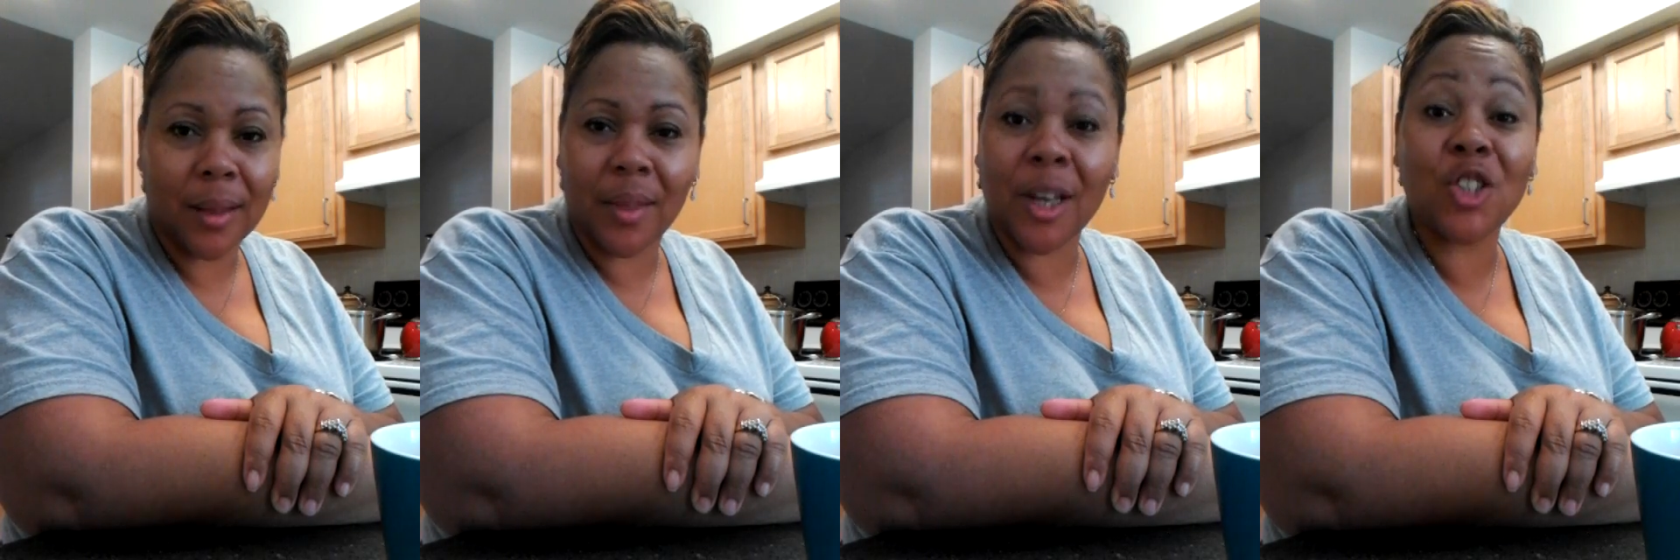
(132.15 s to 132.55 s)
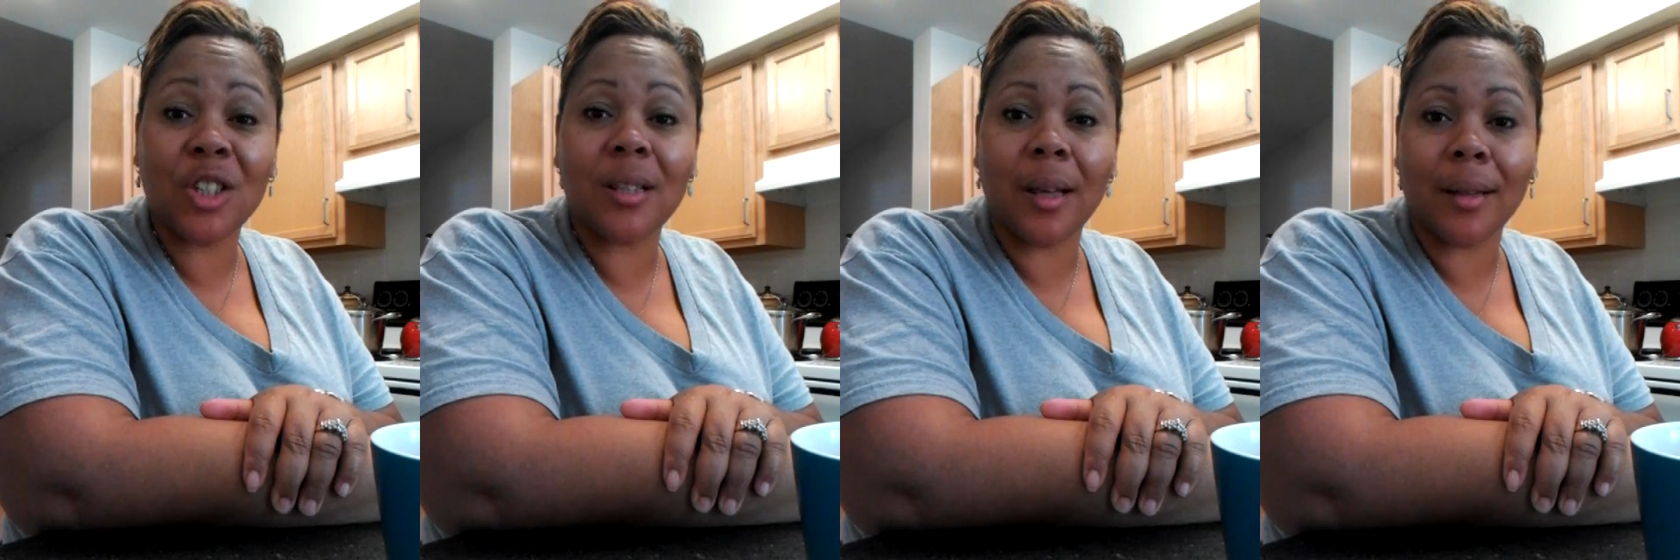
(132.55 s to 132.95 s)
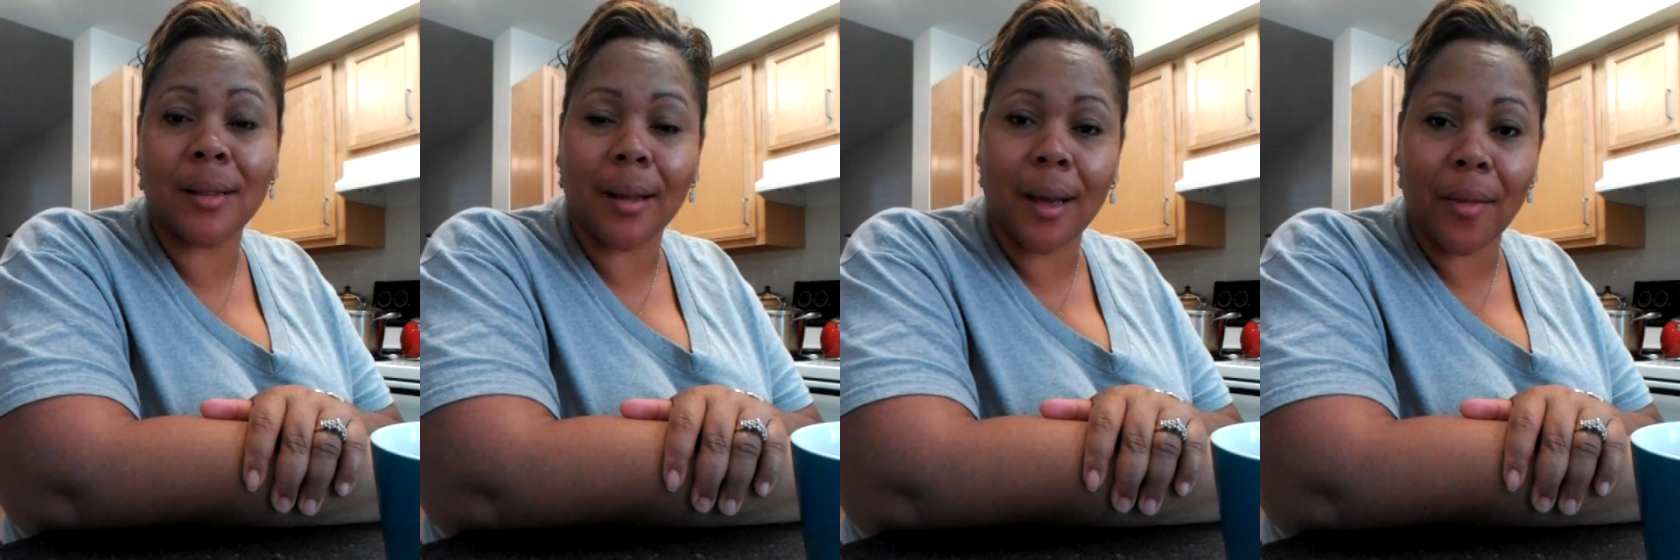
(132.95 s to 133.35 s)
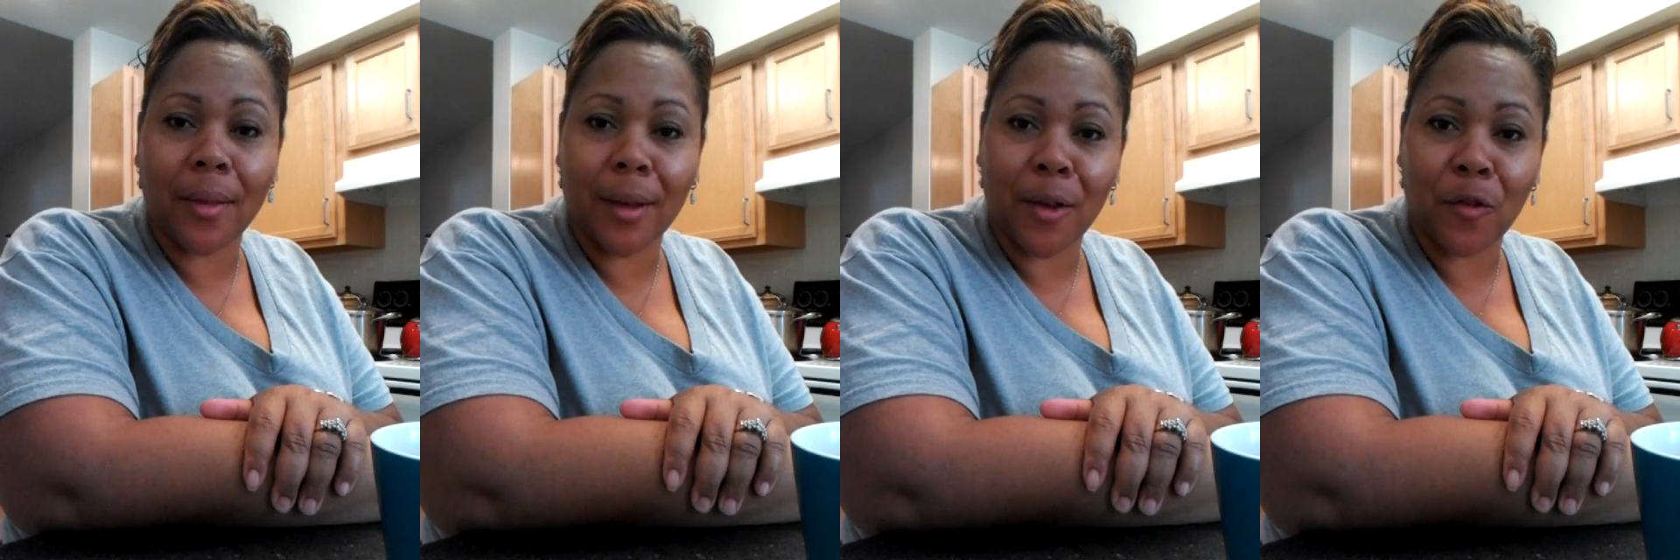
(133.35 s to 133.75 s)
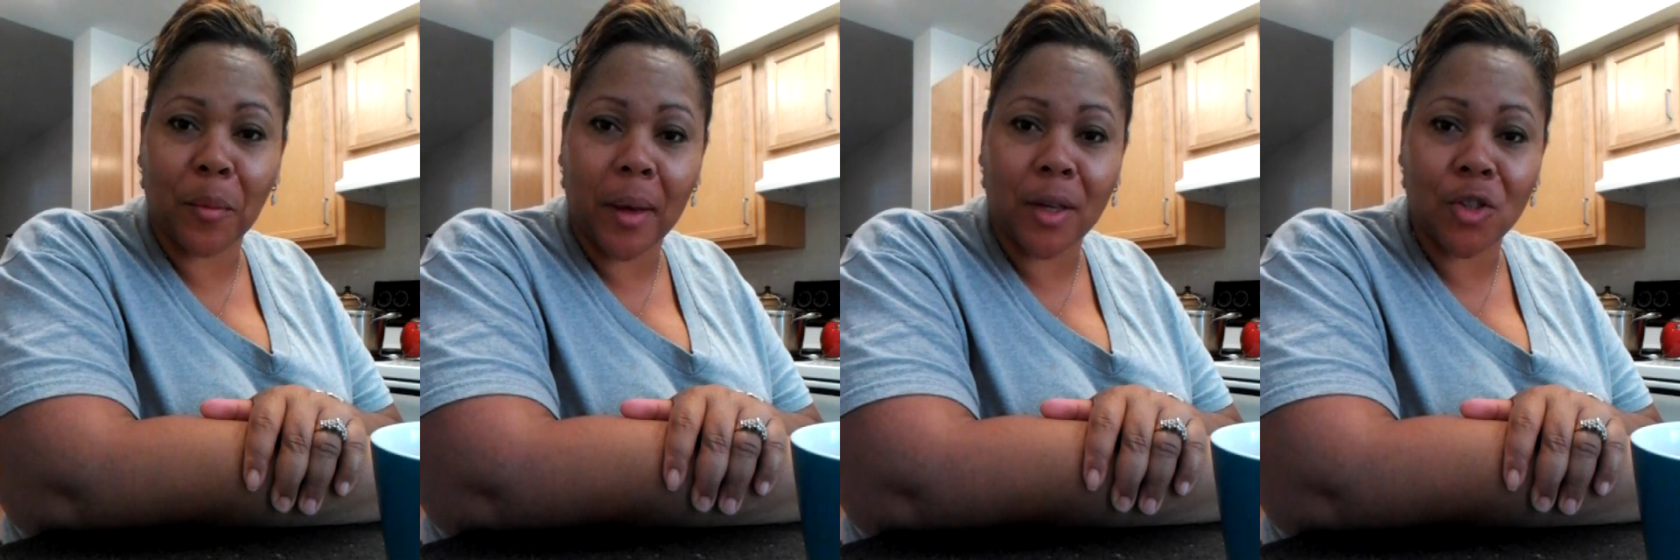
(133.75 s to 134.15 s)
they're just there to gather the
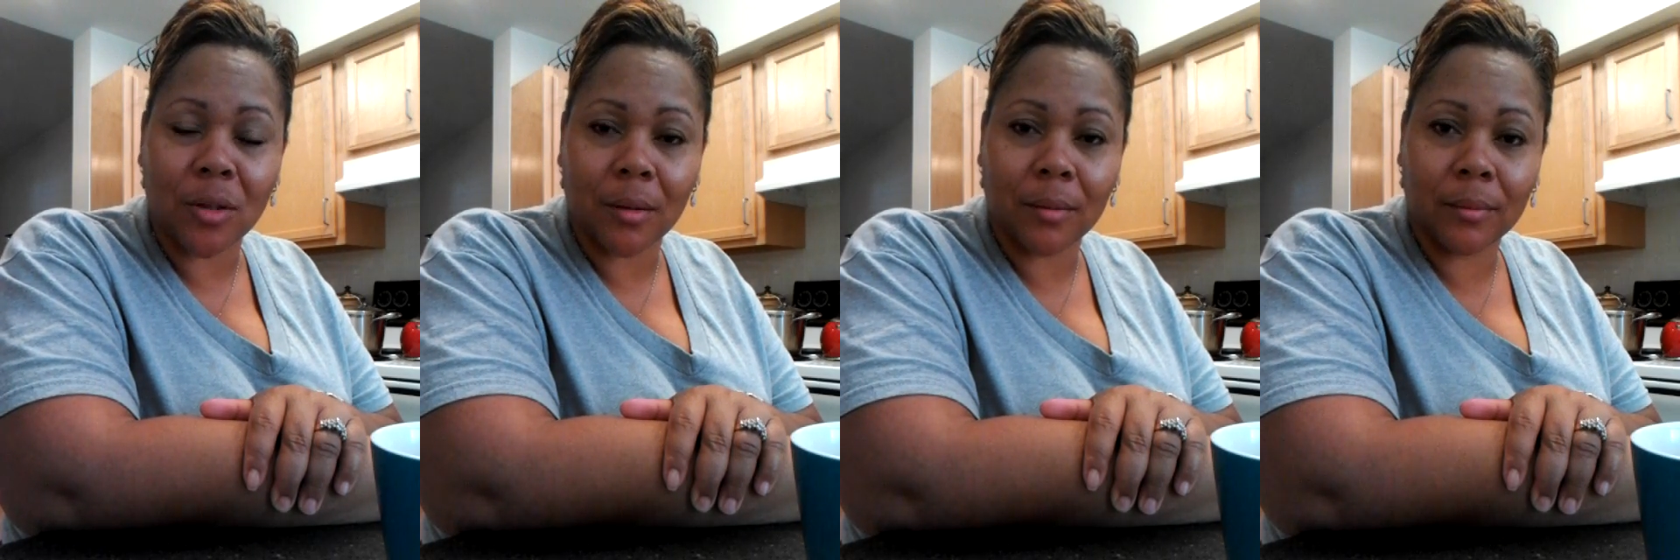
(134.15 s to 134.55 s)
information.